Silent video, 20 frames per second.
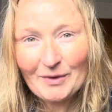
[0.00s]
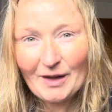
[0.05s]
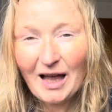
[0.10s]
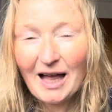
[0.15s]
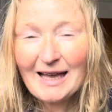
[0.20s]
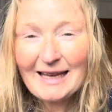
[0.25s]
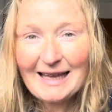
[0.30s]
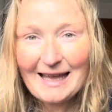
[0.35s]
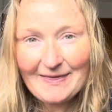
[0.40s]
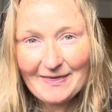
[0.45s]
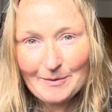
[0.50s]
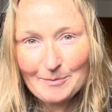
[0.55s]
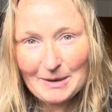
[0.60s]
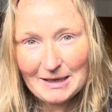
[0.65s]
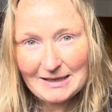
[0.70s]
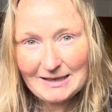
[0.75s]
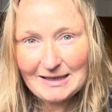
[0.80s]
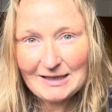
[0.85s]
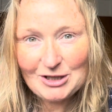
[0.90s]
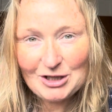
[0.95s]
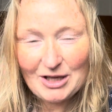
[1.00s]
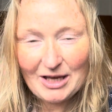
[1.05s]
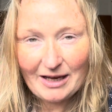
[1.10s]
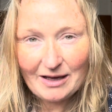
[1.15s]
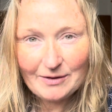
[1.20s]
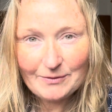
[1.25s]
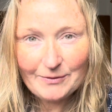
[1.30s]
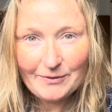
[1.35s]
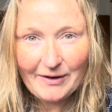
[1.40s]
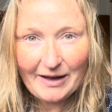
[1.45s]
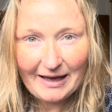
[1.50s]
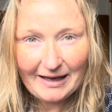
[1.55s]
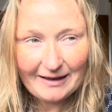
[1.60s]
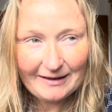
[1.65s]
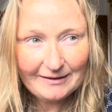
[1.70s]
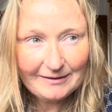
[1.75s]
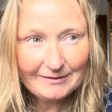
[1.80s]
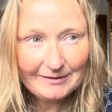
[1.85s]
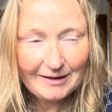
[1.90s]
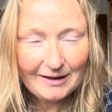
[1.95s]
I get the message they're
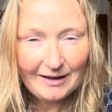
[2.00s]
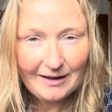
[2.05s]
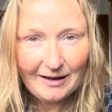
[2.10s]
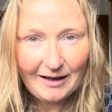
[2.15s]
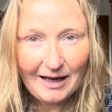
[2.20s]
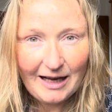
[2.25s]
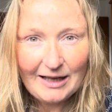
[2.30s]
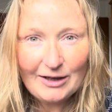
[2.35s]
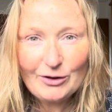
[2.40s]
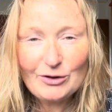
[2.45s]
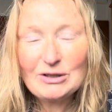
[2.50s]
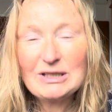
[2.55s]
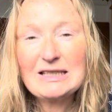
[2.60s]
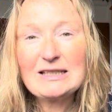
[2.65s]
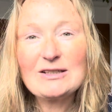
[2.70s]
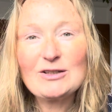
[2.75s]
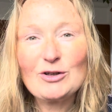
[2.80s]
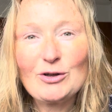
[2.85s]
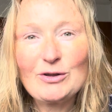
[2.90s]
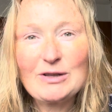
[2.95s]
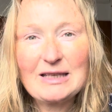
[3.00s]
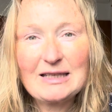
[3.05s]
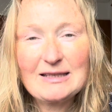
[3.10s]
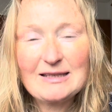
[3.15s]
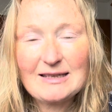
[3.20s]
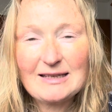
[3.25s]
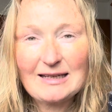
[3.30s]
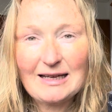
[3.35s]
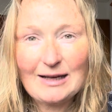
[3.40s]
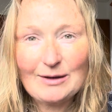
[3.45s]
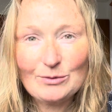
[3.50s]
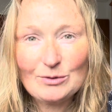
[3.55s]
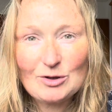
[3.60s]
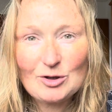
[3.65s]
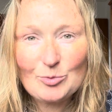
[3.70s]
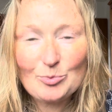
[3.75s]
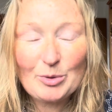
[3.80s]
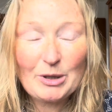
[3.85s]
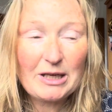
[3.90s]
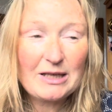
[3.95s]
conveying. I don't need to the ins and
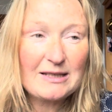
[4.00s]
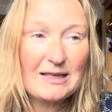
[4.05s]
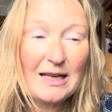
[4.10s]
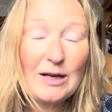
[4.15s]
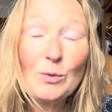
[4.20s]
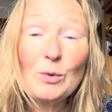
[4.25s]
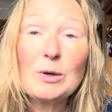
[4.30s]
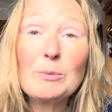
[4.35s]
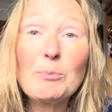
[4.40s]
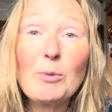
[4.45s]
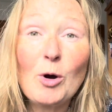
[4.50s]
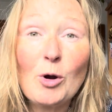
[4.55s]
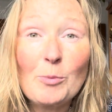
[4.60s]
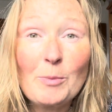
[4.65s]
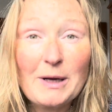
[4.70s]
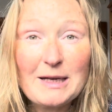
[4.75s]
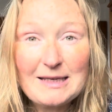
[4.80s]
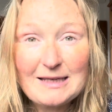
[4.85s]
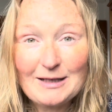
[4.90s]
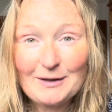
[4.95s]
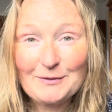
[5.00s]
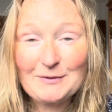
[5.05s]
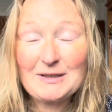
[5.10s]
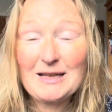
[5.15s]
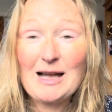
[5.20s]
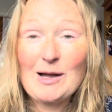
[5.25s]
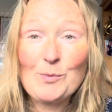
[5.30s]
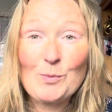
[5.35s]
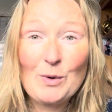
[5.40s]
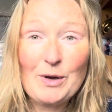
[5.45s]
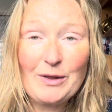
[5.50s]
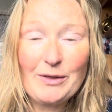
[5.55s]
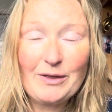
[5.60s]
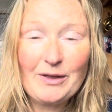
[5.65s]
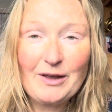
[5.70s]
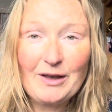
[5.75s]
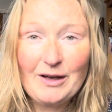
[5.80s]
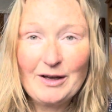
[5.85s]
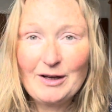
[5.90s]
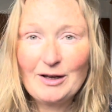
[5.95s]
outs because I don't want to bog myself down with
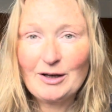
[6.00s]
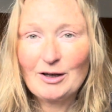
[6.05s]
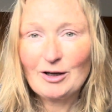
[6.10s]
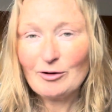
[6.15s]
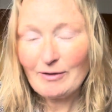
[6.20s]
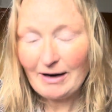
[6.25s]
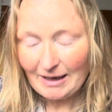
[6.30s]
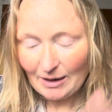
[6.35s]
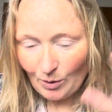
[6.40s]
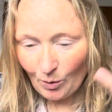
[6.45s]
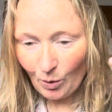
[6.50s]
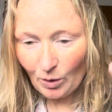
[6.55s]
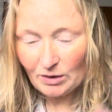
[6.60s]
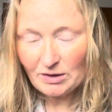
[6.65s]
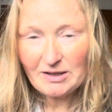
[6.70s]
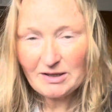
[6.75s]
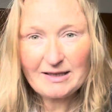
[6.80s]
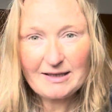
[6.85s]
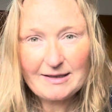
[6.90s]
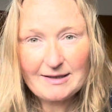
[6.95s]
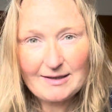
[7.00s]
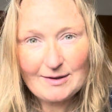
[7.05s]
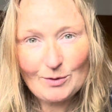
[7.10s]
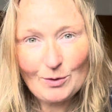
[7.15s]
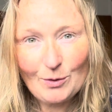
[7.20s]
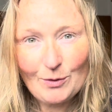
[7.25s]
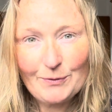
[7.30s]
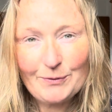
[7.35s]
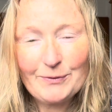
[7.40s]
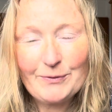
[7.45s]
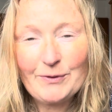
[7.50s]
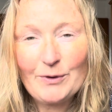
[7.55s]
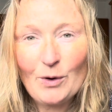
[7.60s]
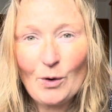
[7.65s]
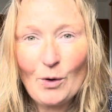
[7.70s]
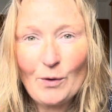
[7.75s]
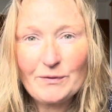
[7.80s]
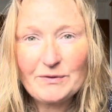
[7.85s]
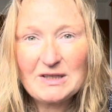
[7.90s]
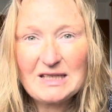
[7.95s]
great quantas of,
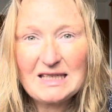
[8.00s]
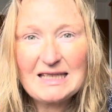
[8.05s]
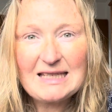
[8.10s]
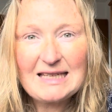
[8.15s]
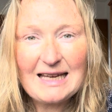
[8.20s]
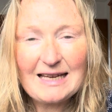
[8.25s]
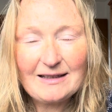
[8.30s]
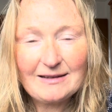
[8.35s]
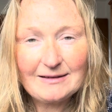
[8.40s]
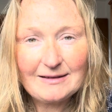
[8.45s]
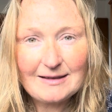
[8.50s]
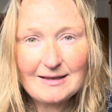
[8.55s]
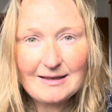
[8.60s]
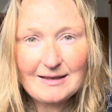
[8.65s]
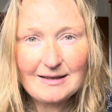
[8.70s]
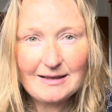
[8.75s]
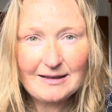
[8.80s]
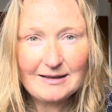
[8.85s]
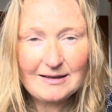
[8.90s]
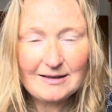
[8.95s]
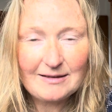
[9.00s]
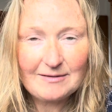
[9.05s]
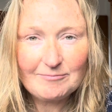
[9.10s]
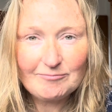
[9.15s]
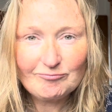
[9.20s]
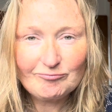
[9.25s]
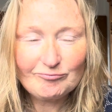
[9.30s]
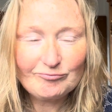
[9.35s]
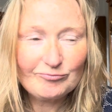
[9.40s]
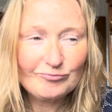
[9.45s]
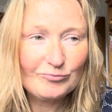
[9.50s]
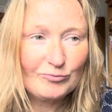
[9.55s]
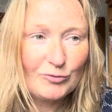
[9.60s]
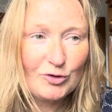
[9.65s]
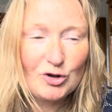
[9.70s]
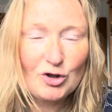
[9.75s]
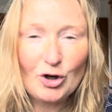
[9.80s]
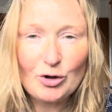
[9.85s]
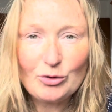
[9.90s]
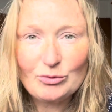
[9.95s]
of details that
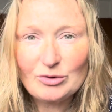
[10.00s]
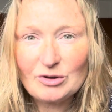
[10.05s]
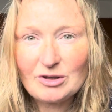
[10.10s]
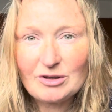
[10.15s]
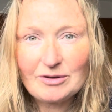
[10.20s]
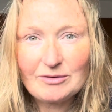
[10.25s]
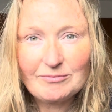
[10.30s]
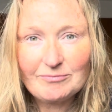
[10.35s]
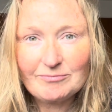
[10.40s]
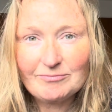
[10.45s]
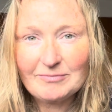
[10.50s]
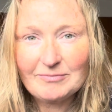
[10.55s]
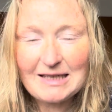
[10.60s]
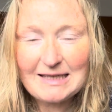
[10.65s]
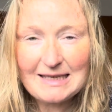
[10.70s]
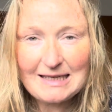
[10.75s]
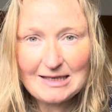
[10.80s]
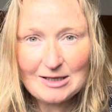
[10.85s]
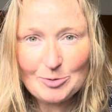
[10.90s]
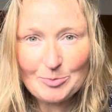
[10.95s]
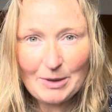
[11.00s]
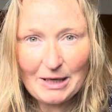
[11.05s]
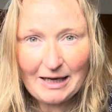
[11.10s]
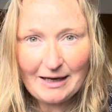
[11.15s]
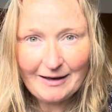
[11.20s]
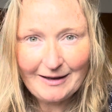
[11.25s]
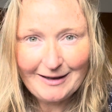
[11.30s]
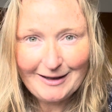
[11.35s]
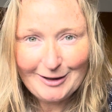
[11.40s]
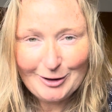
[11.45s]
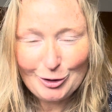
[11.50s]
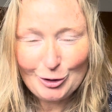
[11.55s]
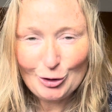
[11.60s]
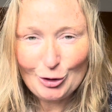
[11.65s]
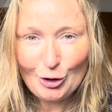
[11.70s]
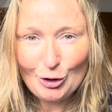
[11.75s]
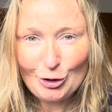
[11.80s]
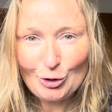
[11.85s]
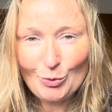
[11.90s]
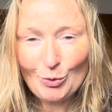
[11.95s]
don't assist me. You
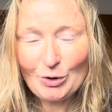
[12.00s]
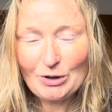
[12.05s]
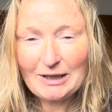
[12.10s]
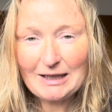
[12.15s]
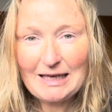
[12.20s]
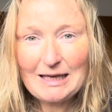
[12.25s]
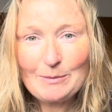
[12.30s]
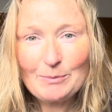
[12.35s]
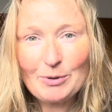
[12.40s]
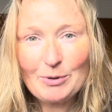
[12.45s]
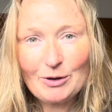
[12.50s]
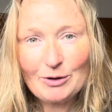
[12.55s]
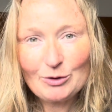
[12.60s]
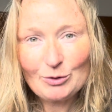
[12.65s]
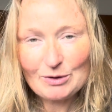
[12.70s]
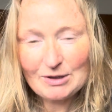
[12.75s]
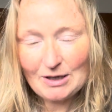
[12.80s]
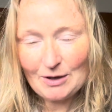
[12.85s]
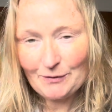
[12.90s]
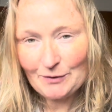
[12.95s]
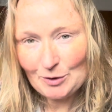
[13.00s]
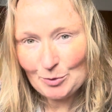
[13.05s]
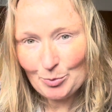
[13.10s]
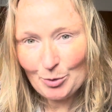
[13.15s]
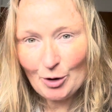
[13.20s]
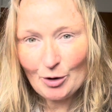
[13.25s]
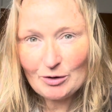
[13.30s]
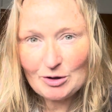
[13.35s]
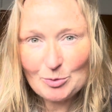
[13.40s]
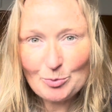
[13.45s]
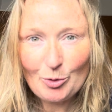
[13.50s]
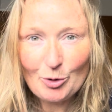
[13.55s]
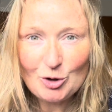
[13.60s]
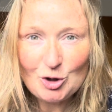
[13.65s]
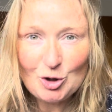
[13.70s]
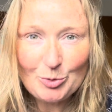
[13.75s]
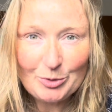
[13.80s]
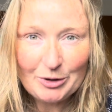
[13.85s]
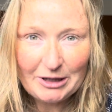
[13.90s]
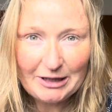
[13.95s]
know, you want to keep yourself as pure as
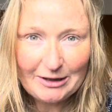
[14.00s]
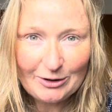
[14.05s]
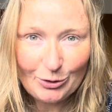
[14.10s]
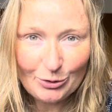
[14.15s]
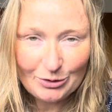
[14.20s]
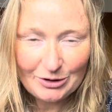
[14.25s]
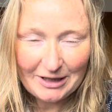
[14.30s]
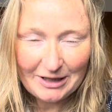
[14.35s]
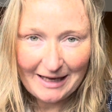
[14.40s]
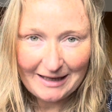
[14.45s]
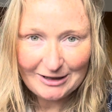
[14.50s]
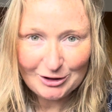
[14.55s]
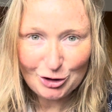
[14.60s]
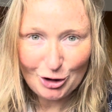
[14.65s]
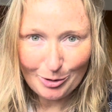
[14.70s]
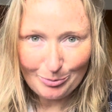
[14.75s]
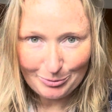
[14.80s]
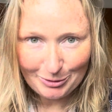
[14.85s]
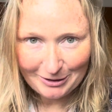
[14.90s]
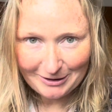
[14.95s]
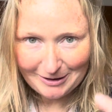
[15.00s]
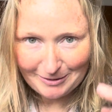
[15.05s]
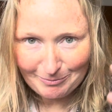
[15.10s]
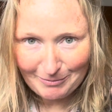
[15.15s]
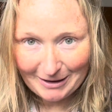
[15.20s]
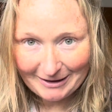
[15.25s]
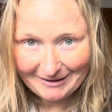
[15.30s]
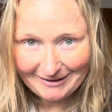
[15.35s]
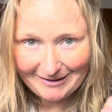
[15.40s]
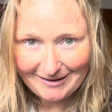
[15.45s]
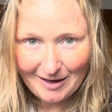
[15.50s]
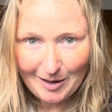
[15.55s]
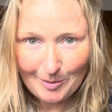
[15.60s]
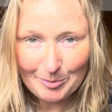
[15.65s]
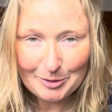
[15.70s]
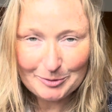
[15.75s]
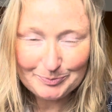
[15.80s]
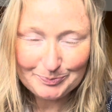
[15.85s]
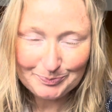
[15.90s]
possible and not get jumbled and muddled up.